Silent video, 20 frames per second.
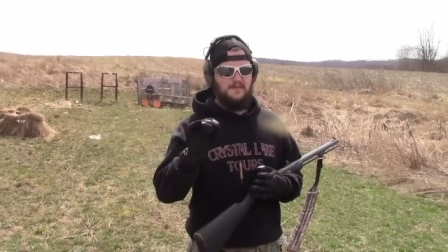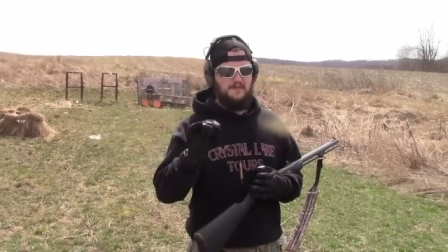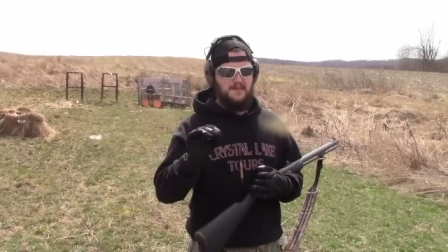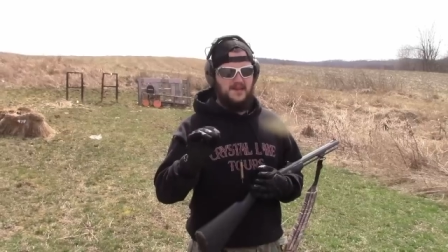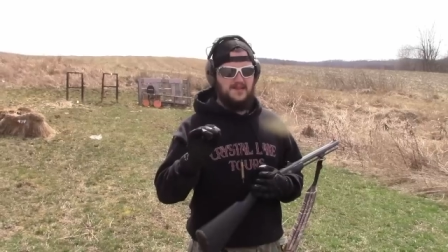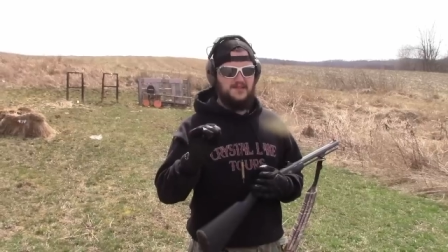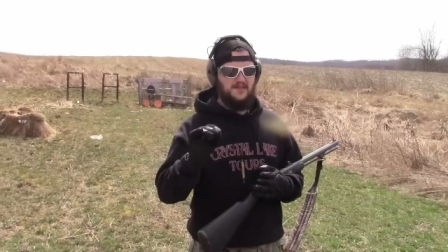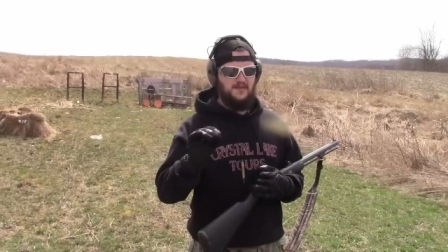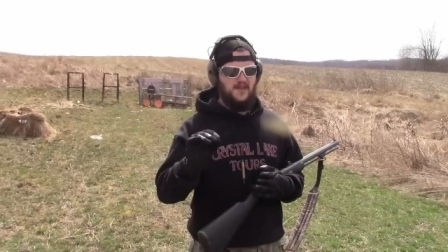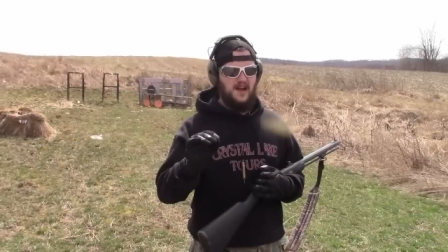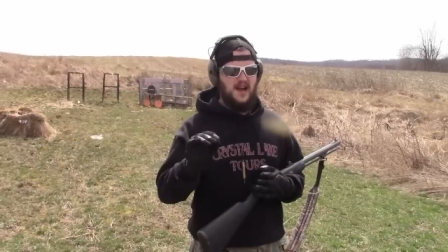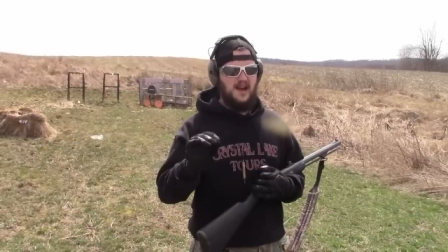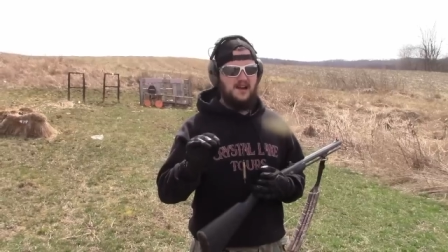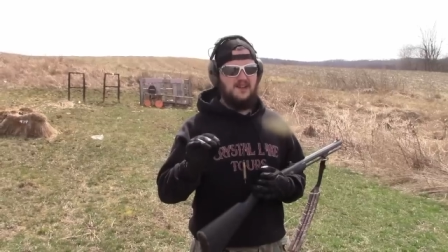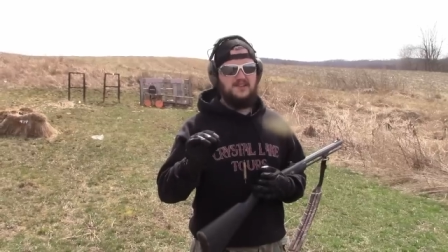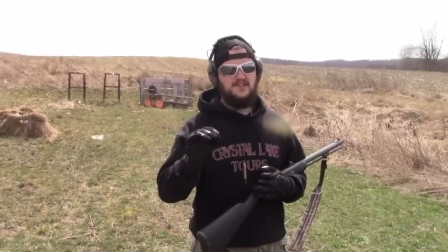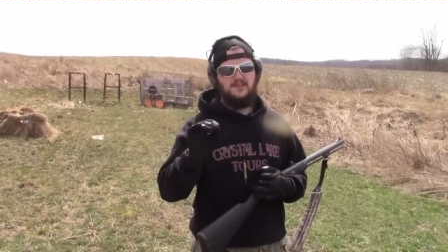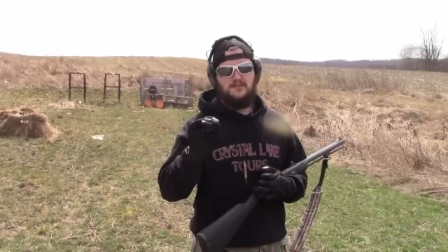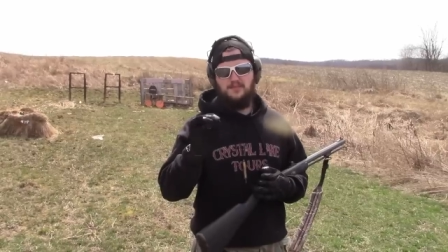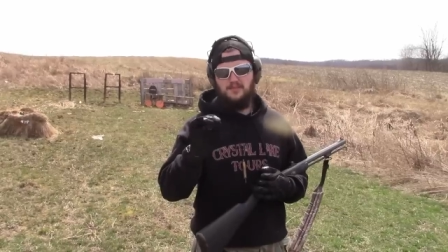
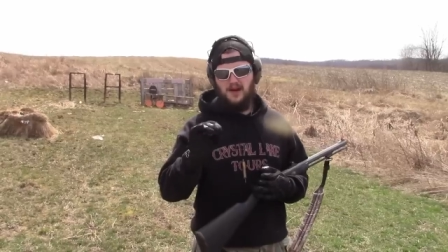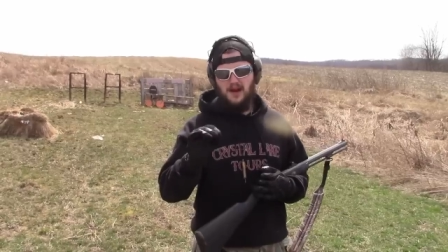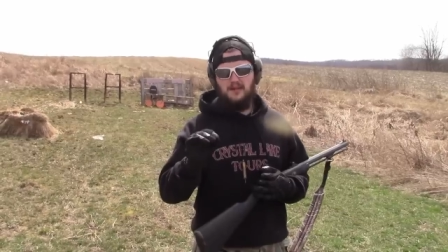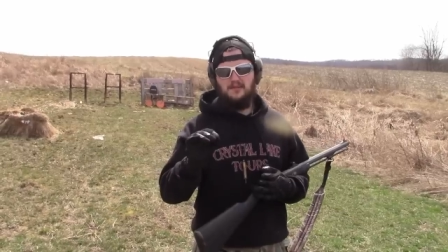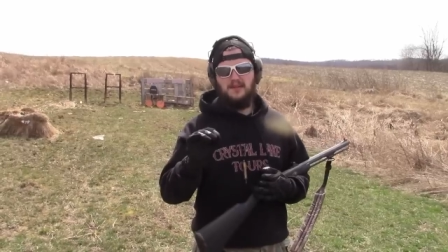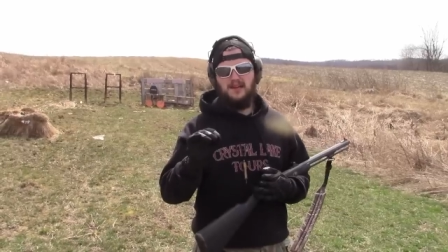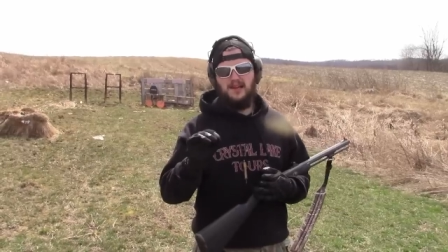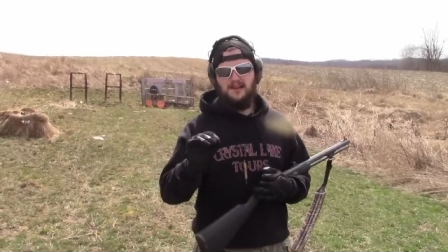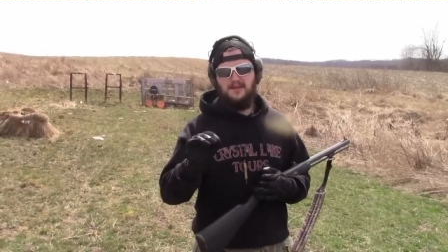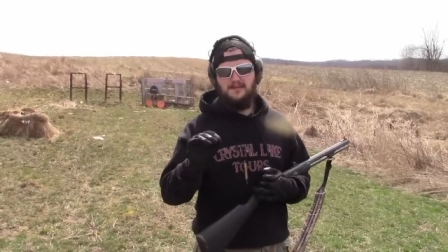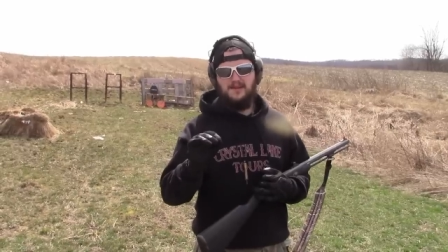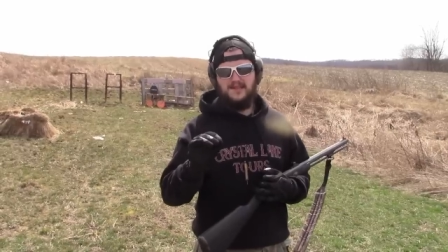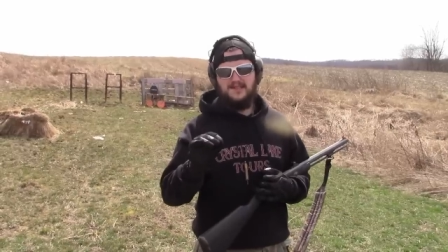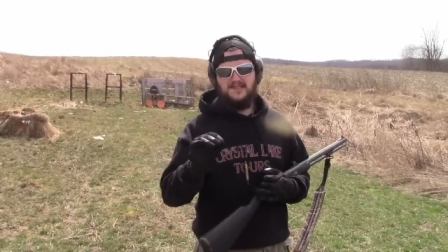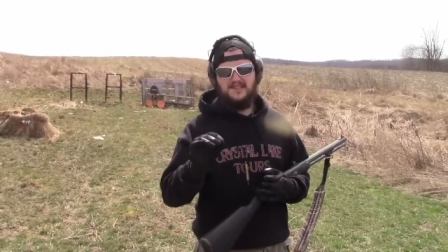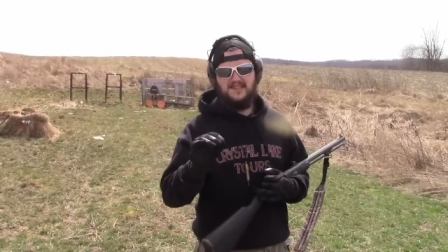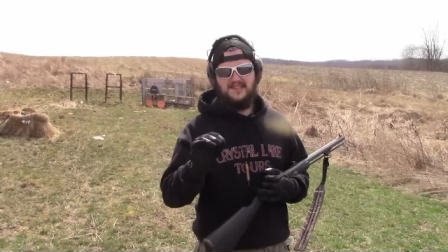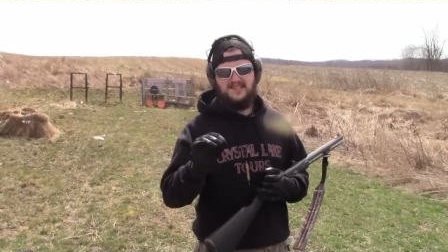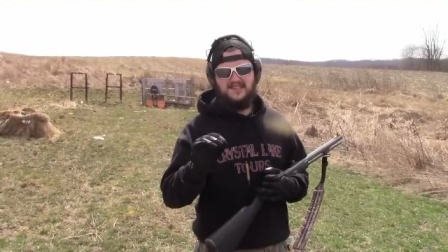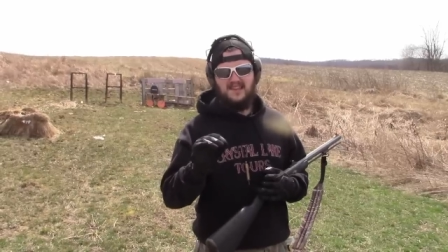misfires, you're probably going to
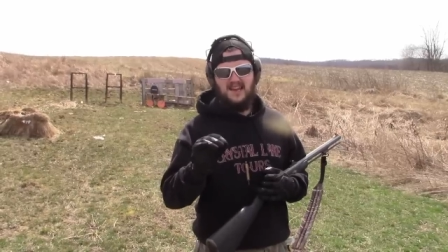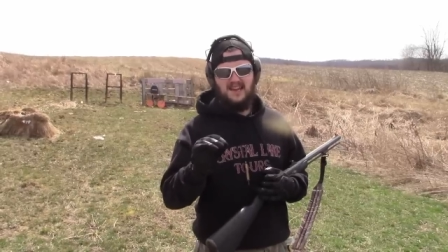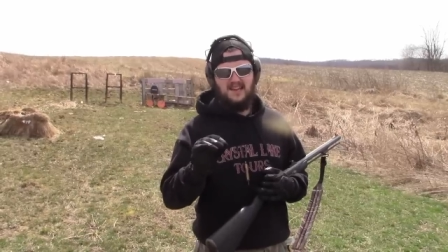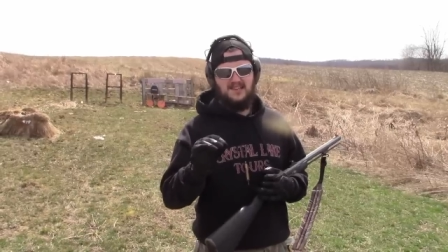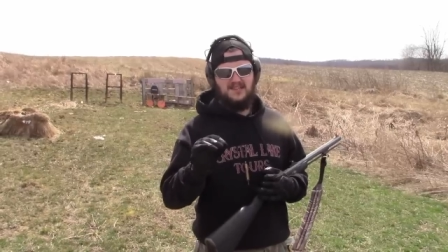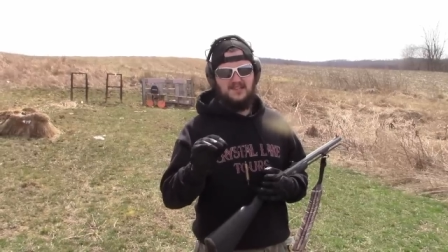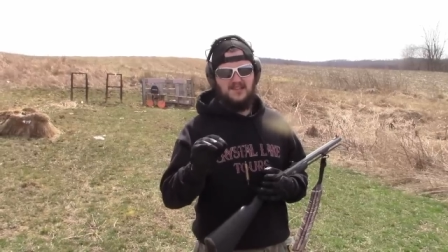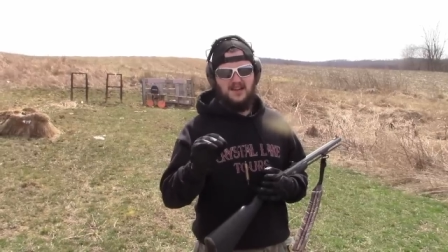miss on the second